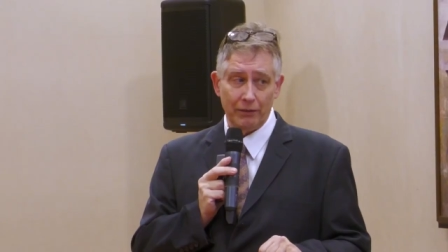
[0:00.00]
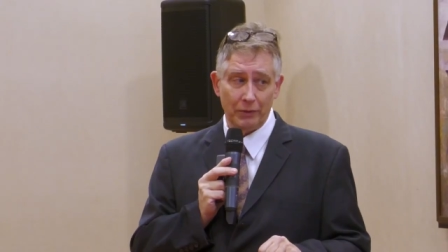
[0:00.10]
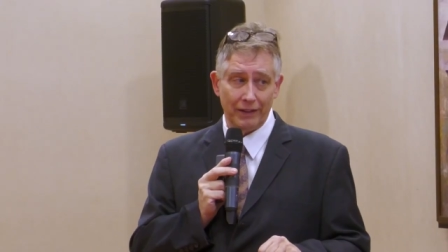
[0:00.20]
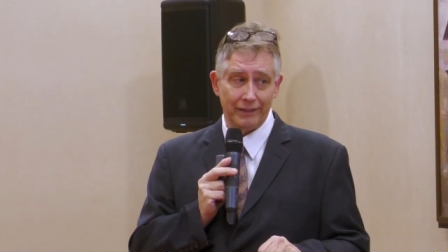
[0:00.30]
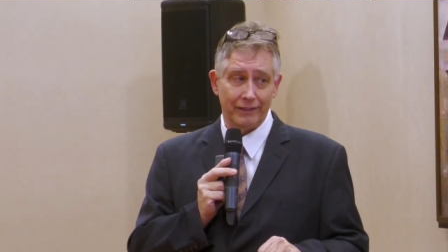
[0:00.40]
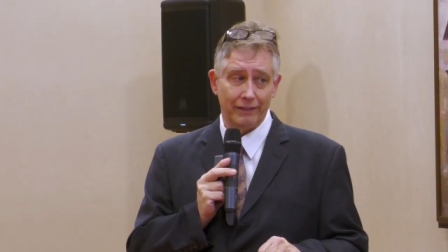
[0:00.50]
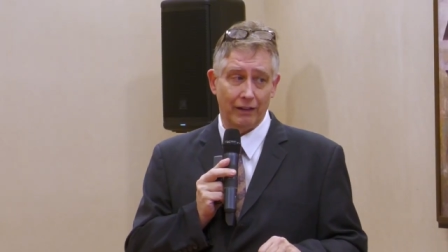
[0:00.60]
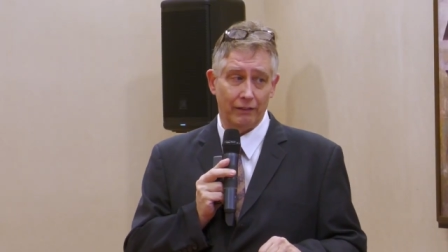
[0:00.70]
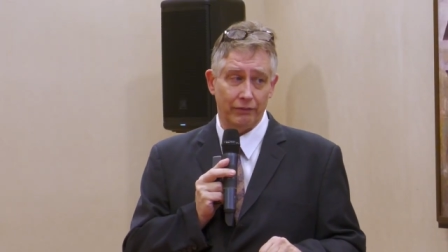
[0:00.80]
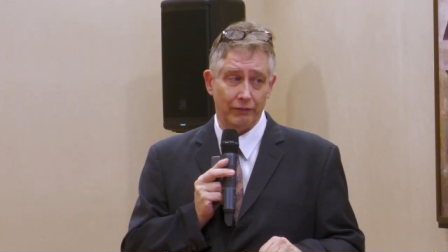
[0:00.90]
big risks
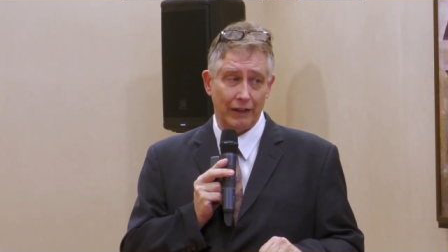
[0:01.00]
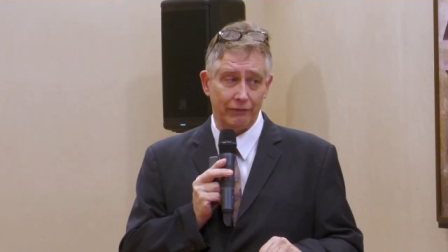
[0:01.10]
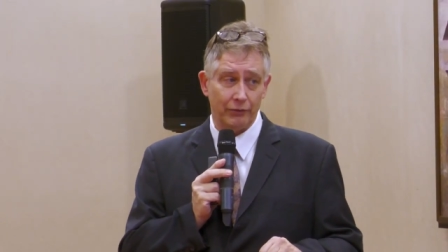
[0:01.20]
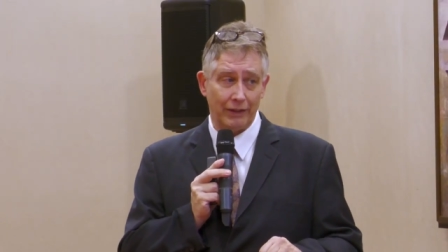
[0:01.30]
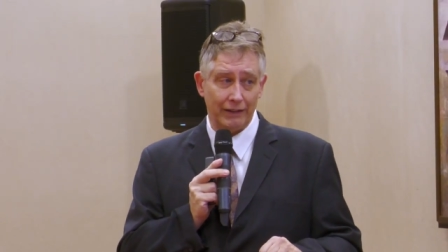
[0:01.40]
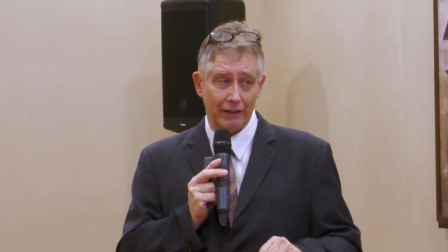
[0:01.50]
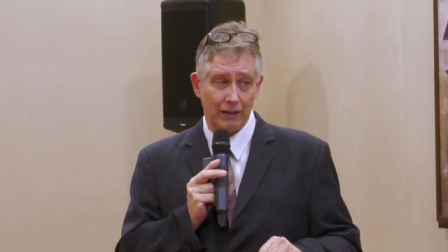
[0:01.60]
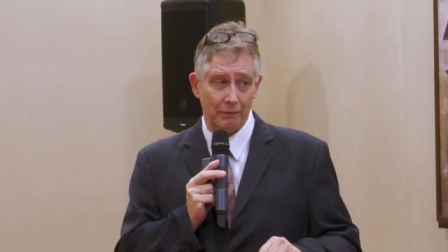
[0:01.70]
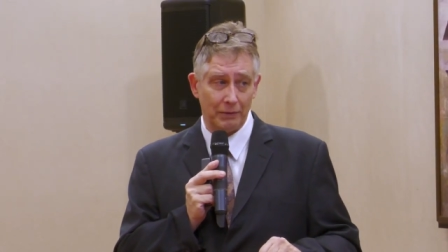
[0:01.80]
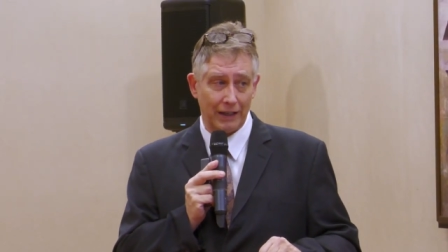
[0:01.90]
of life-threatening
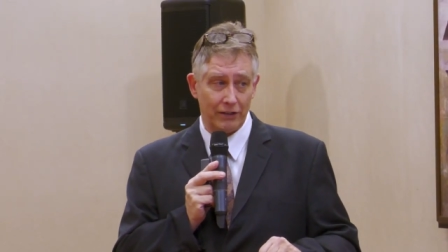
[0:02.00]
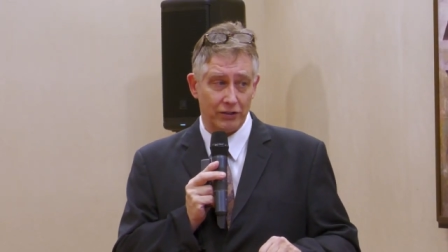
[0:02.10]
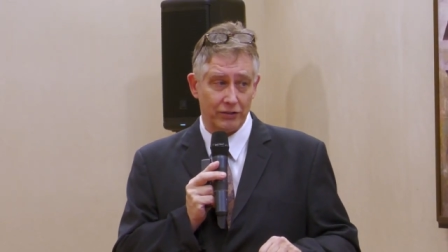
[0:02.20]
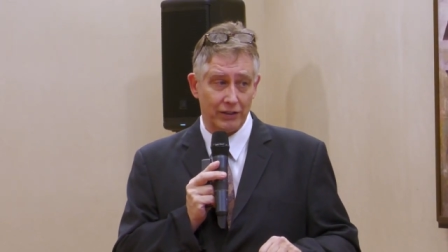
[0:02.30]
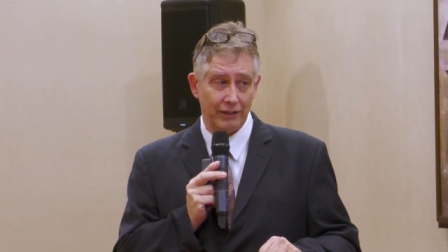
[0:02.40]
complications.